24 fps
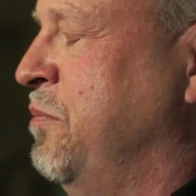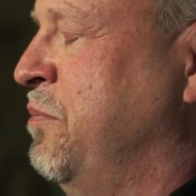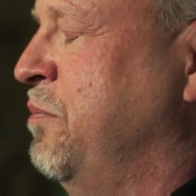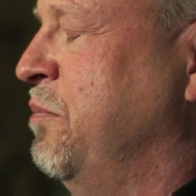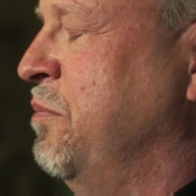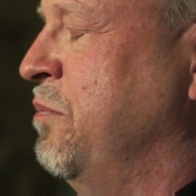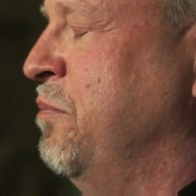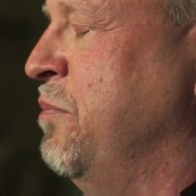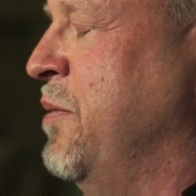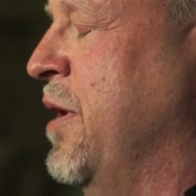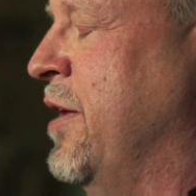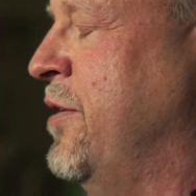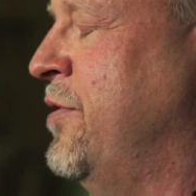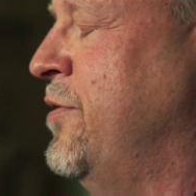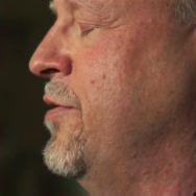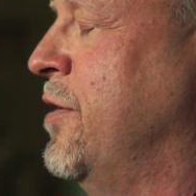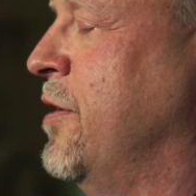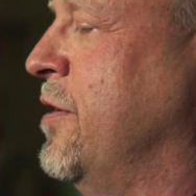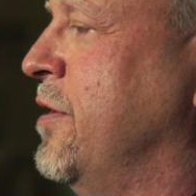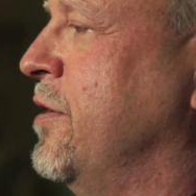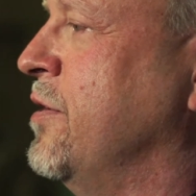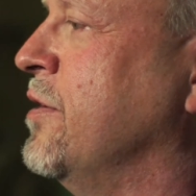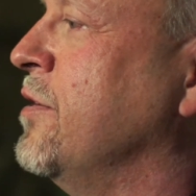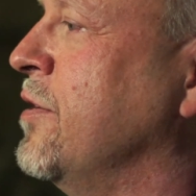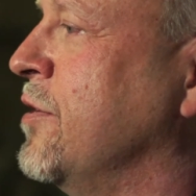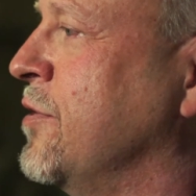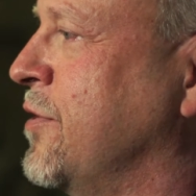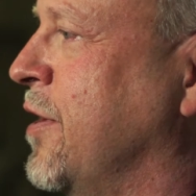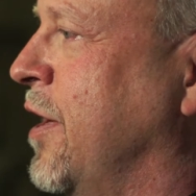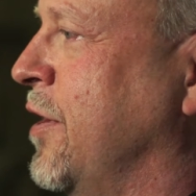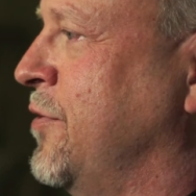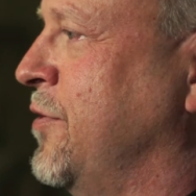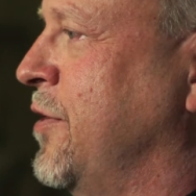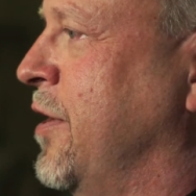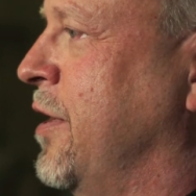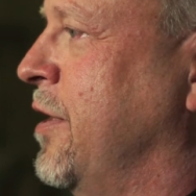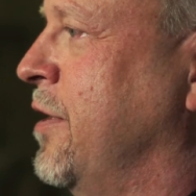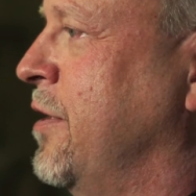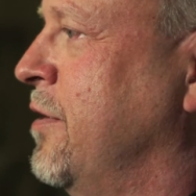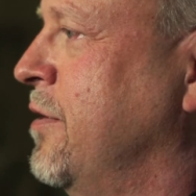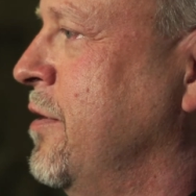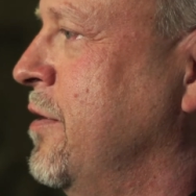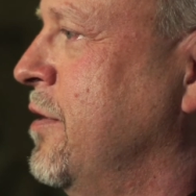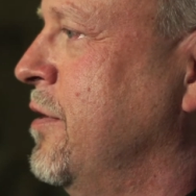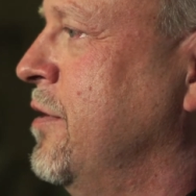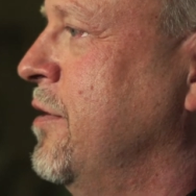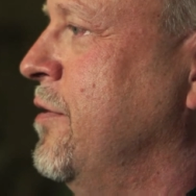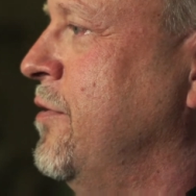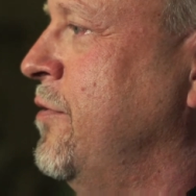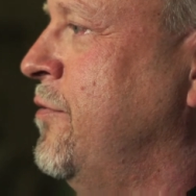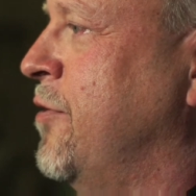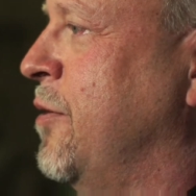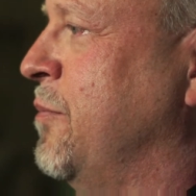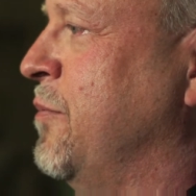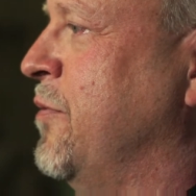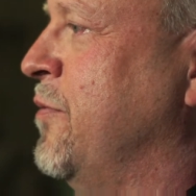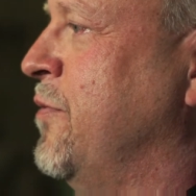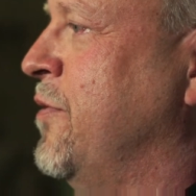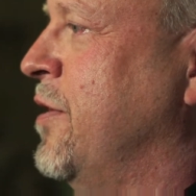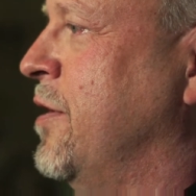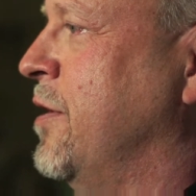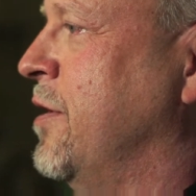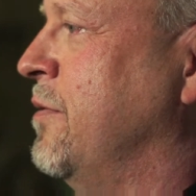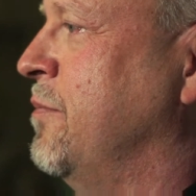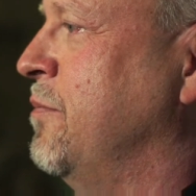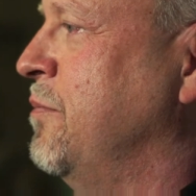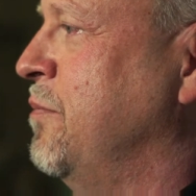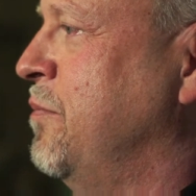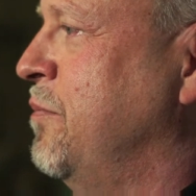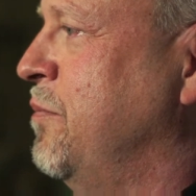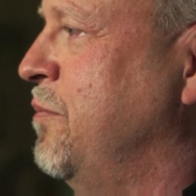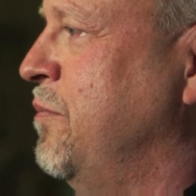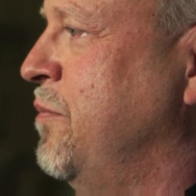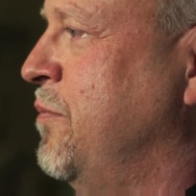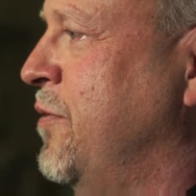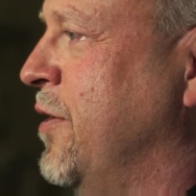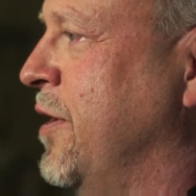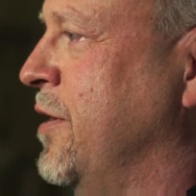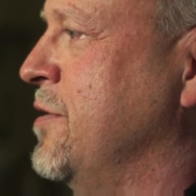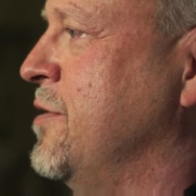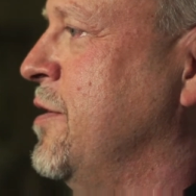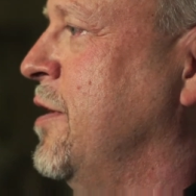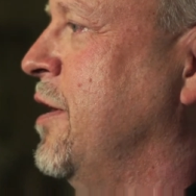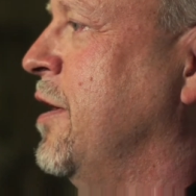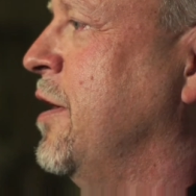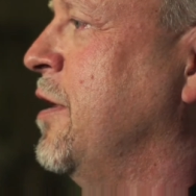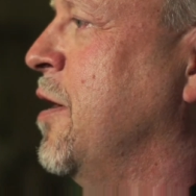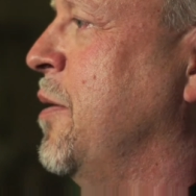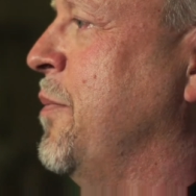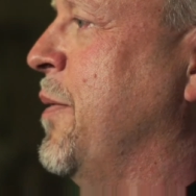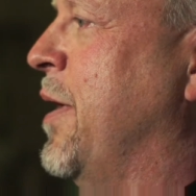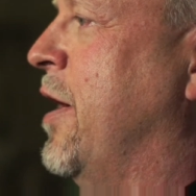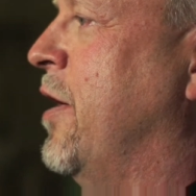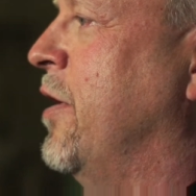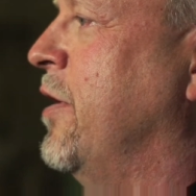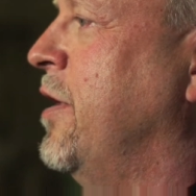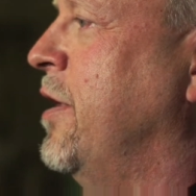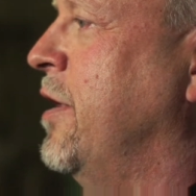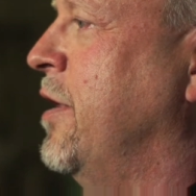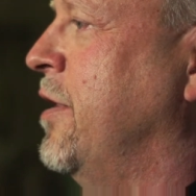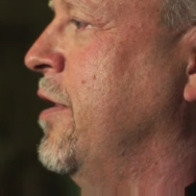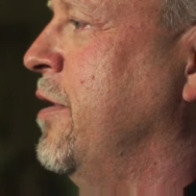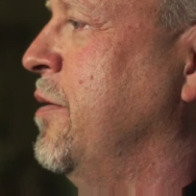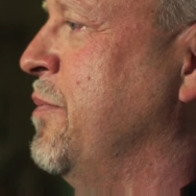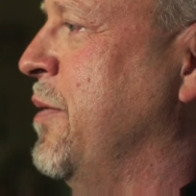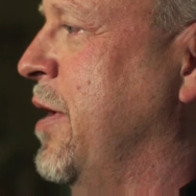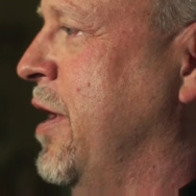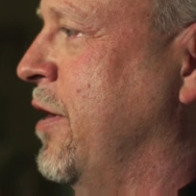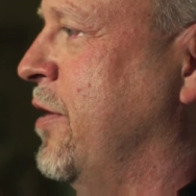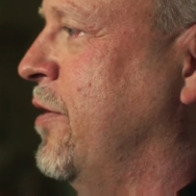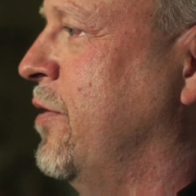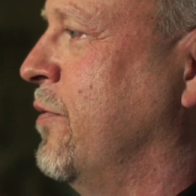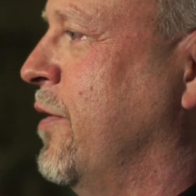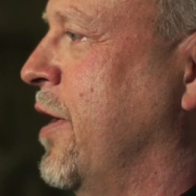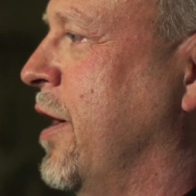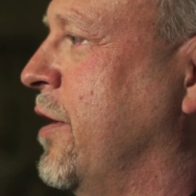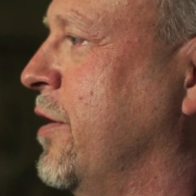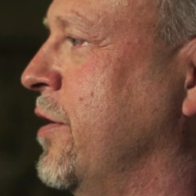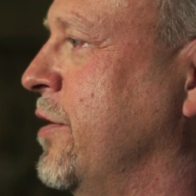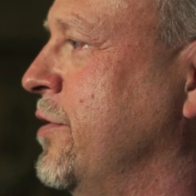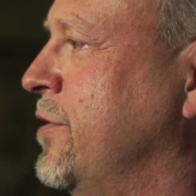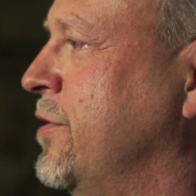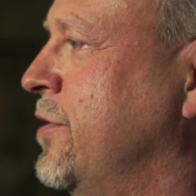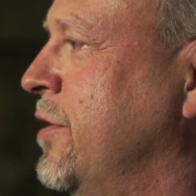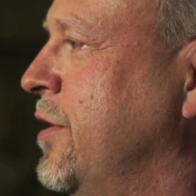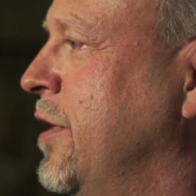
Beth started discussing some of the things that had come out in the medical records.